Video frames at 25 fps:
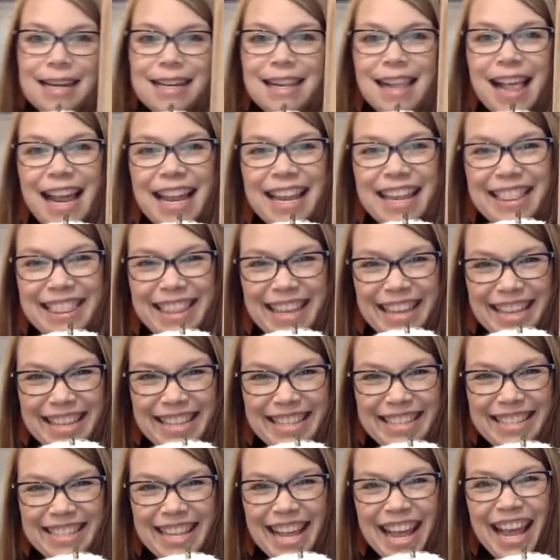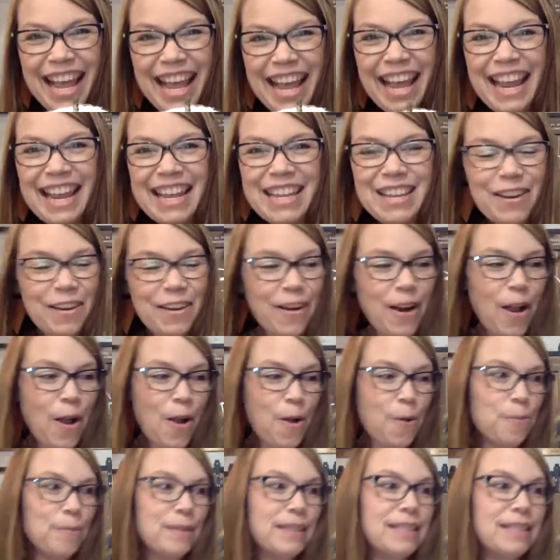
like this in your home.